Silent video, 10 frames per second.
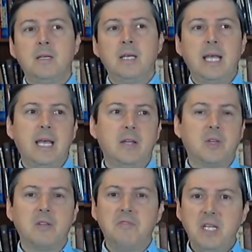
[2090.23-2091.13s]
And
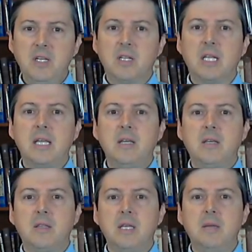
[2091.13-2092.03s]
conveniently,
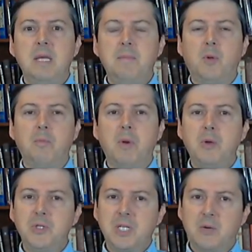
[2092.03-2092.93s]
the people
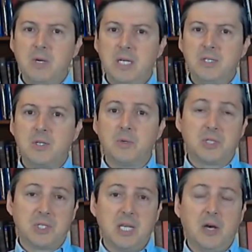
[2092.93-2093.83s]
most at risk, which
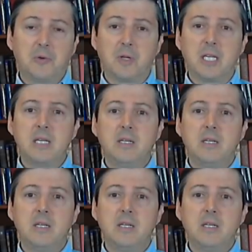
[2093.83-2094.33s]
is the elderly,